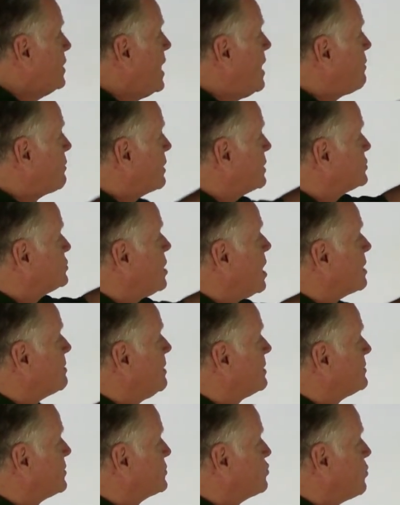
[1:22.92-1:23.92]
now we're going to talk
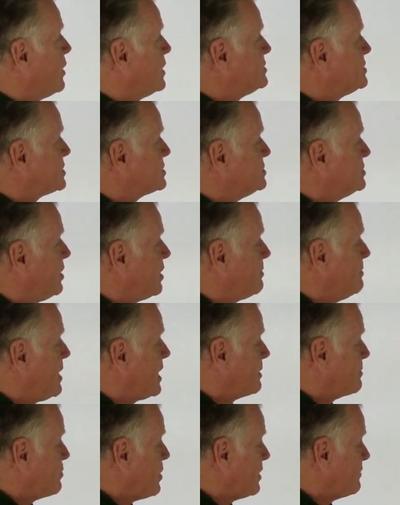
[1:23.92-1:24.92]
about the 26C
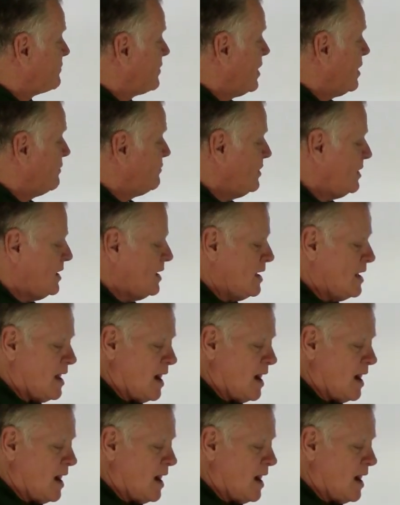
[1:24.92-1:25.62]
automatic brake valve.